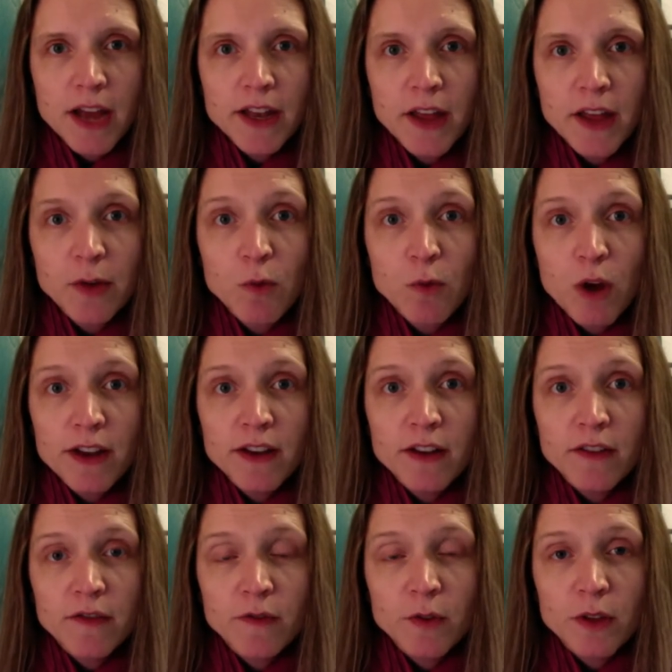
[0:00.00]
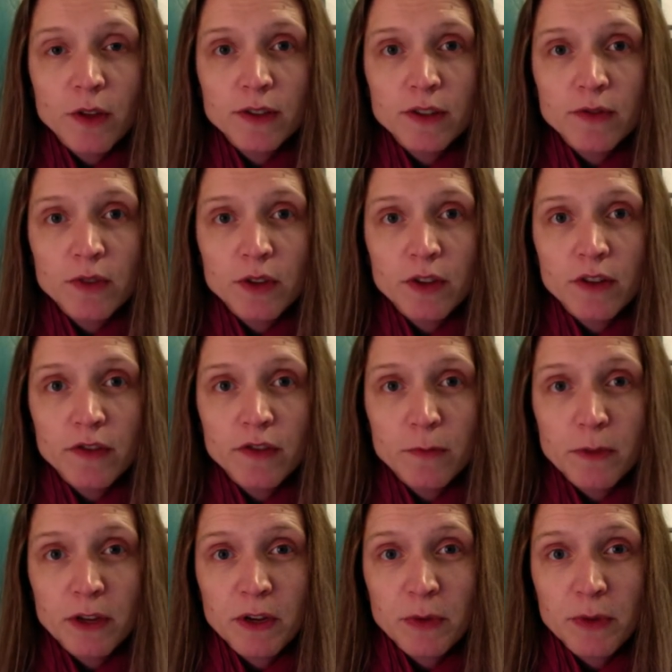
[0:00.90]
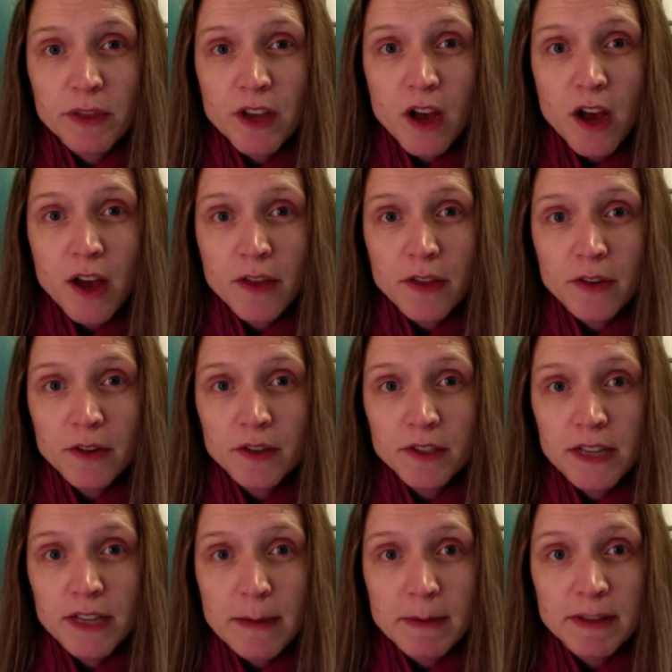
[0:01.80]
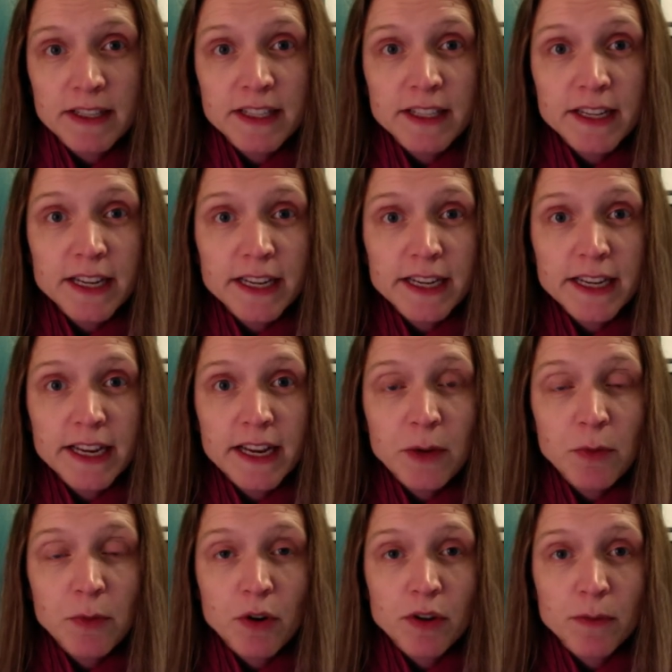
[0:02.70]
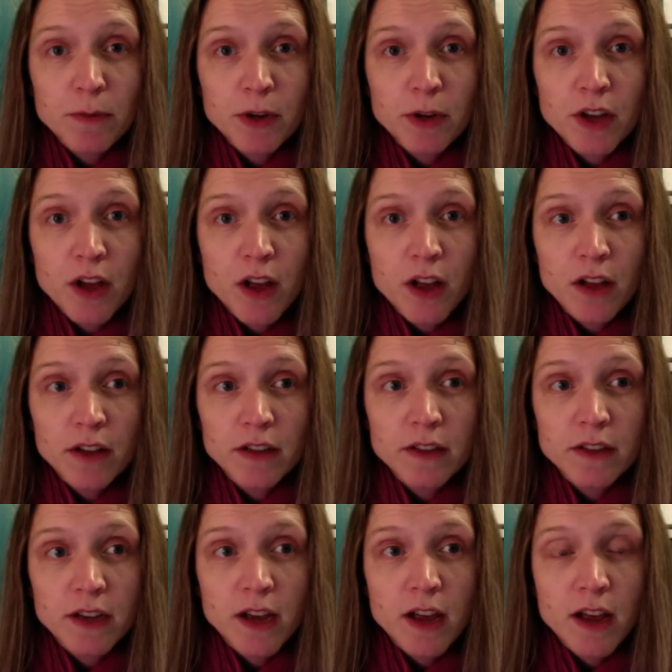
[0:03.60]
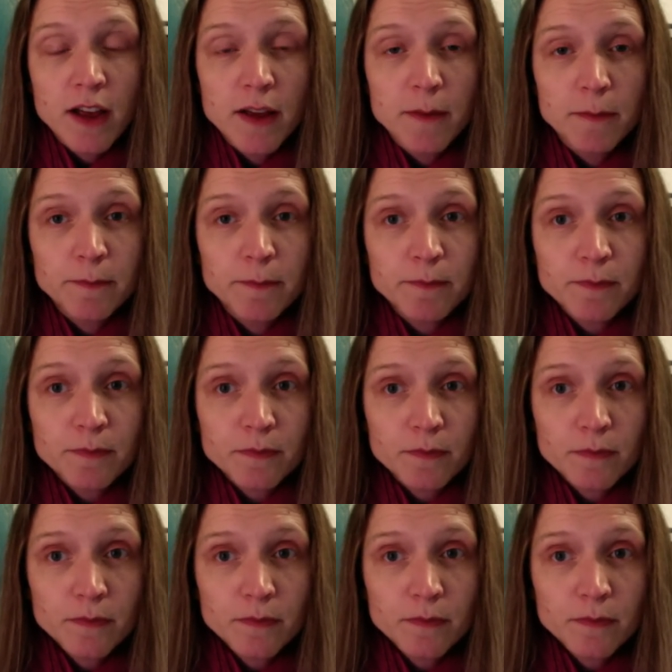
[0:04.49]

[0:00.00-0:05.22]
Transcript: another one for those of you that are familiar with the author Simon Sinek, he wrote a book called um,